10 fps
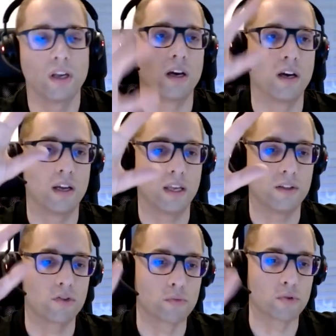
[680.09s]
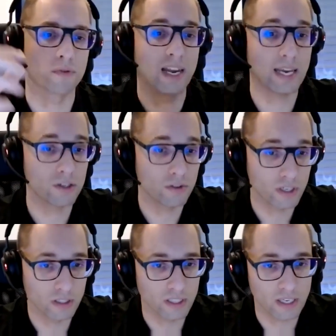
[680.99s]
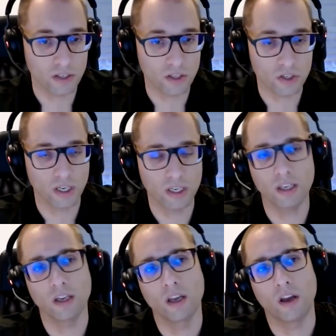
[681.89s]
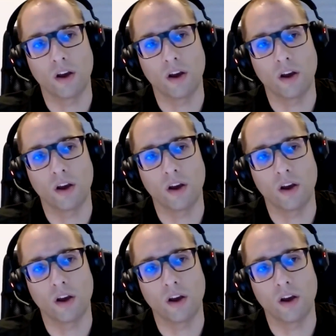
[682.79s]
In terms of electrical daisy chaining,